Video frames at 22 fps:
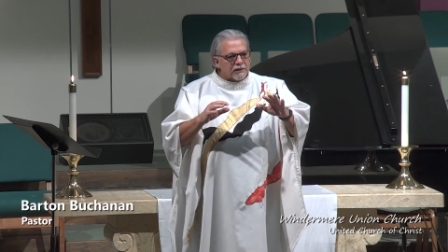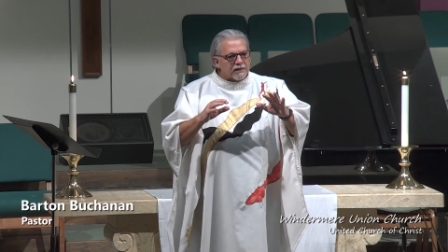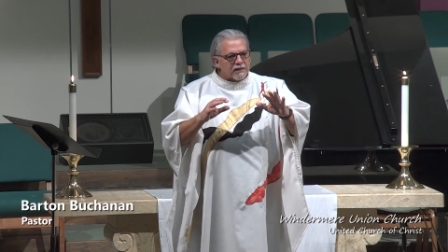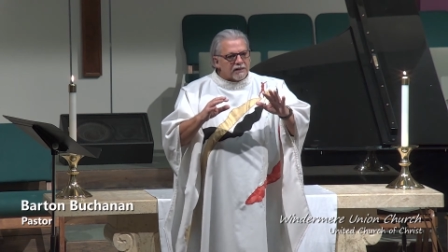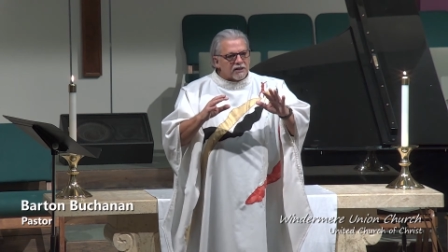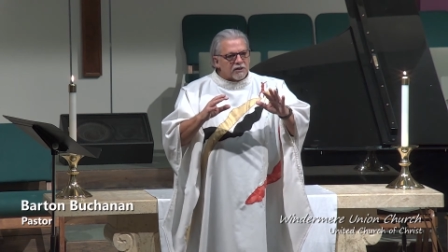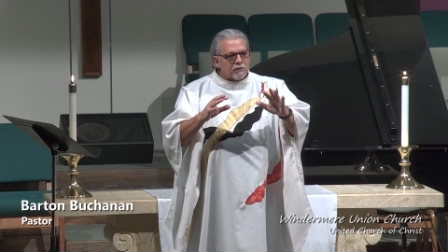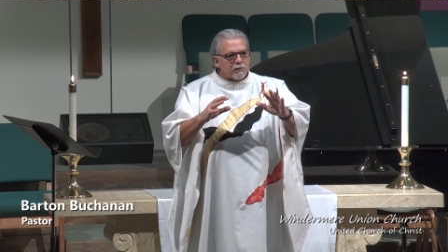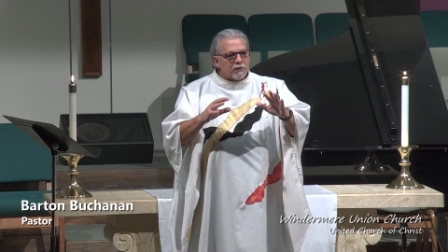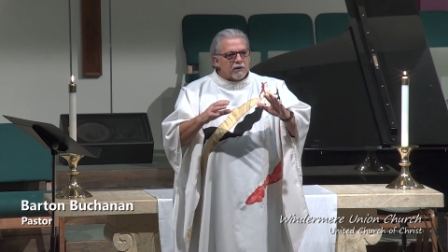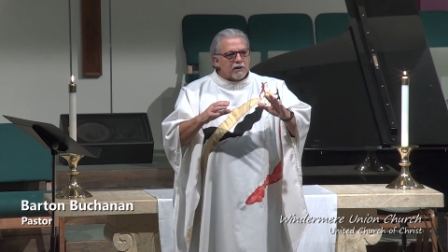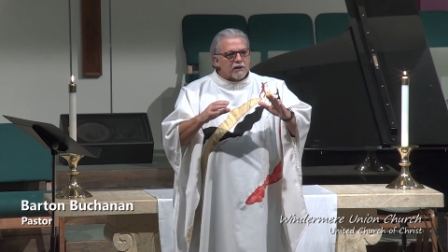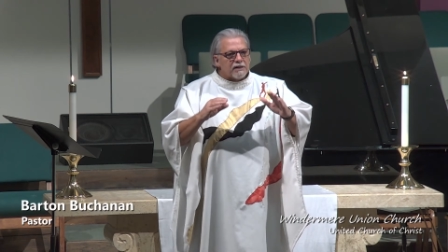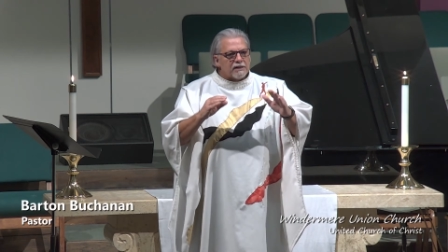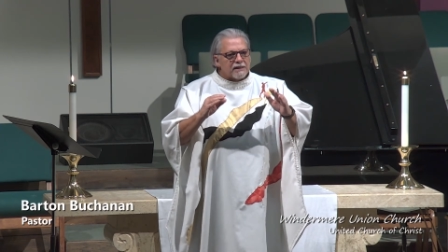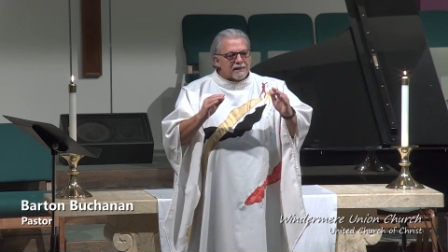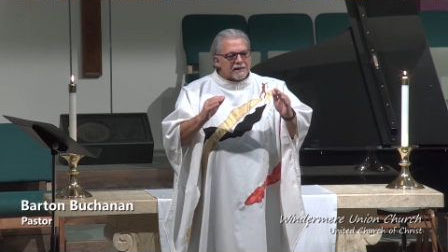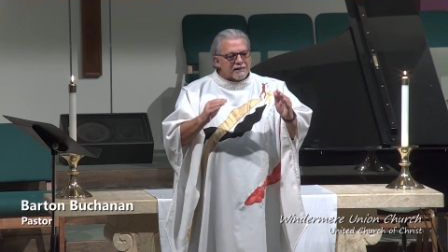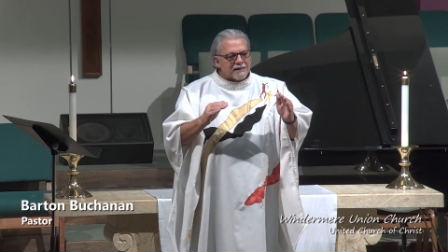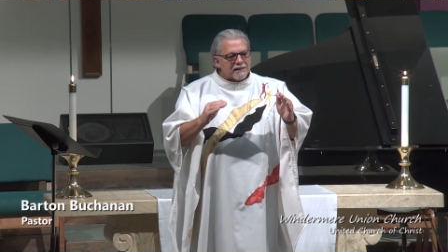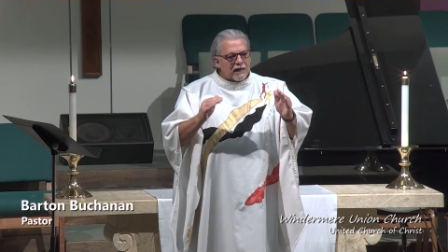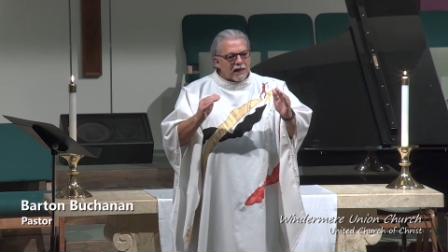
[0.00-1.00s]
experience
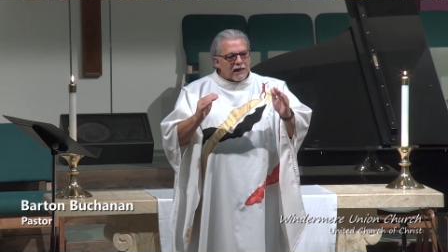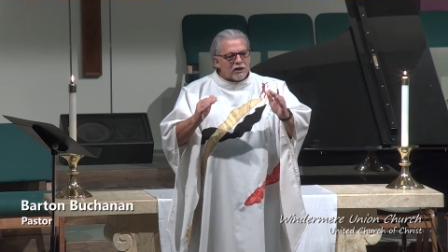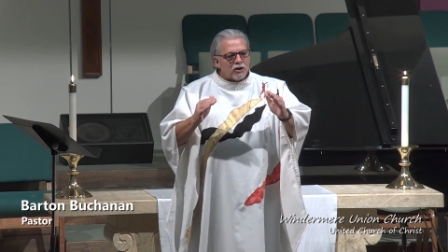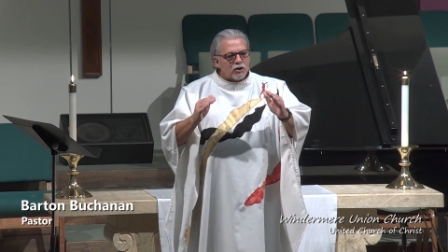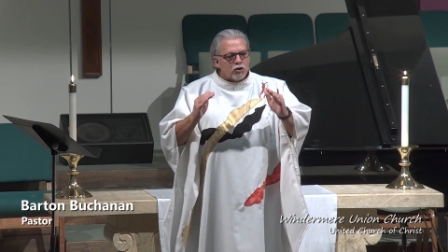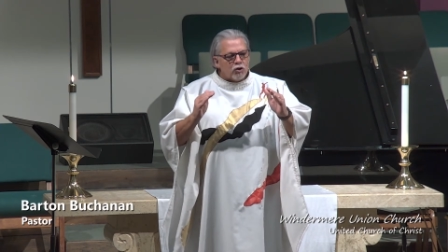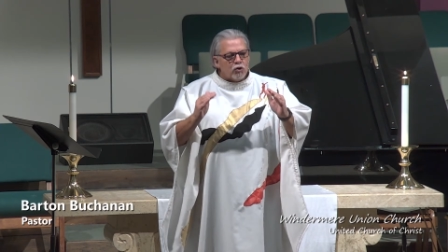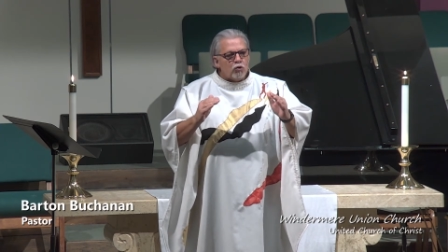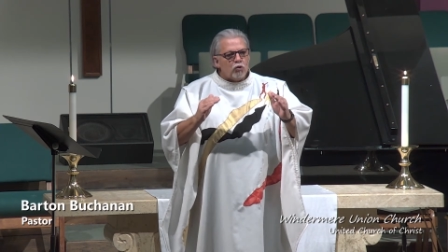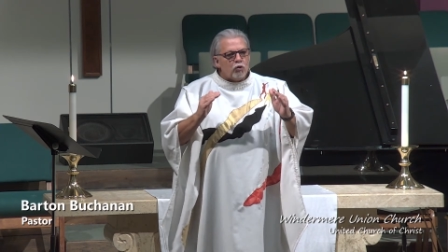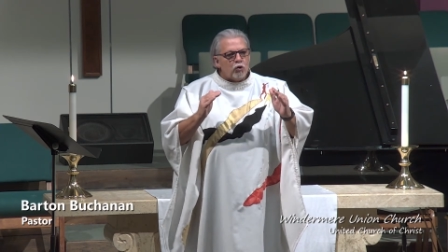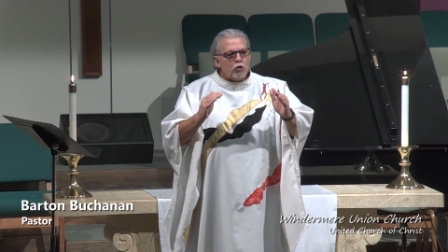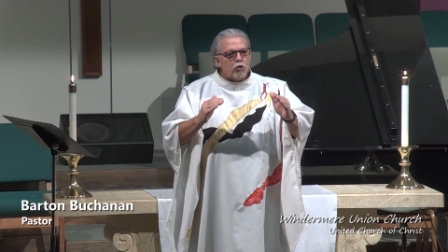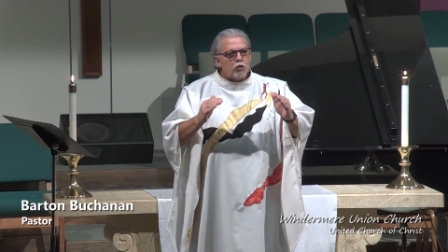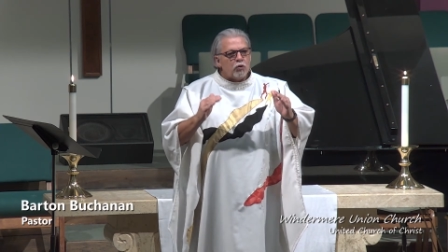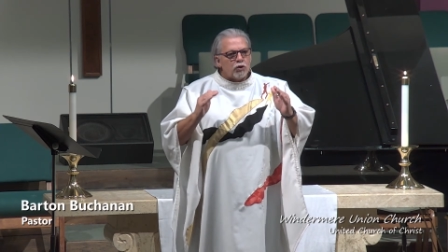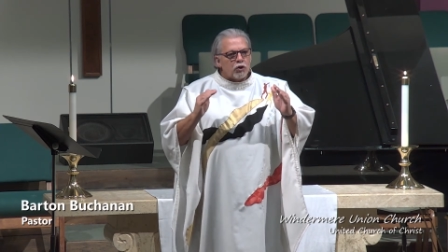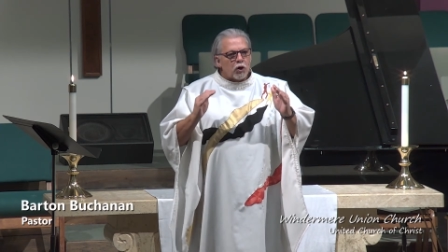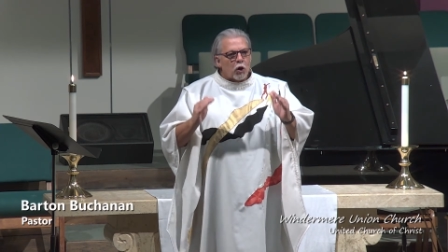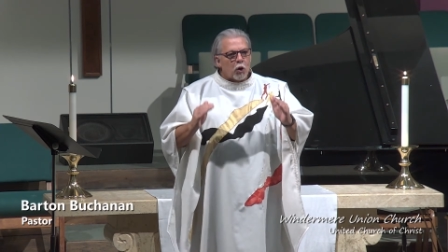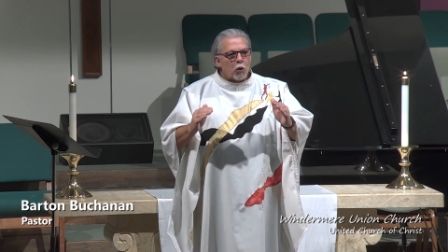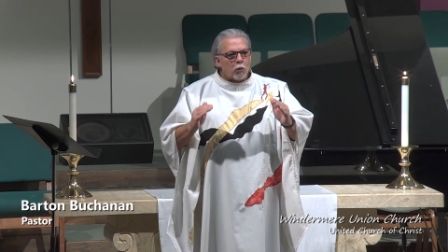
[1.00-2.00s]
is not to lose
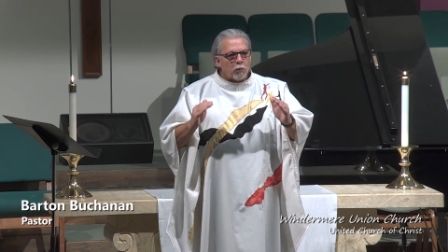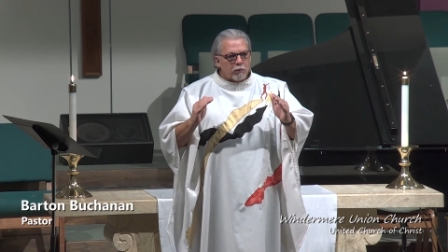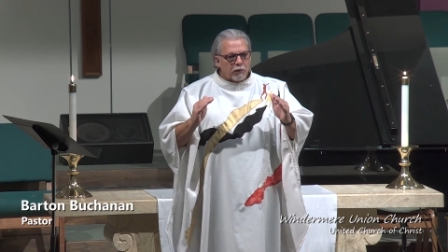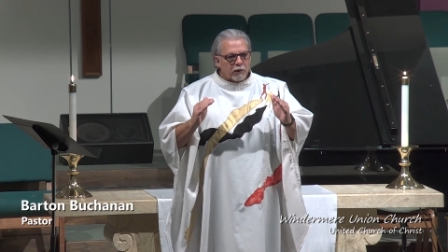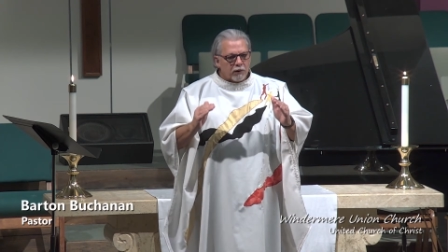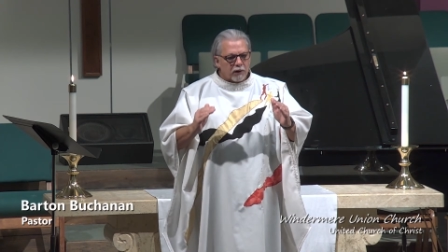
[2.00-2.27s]
hope,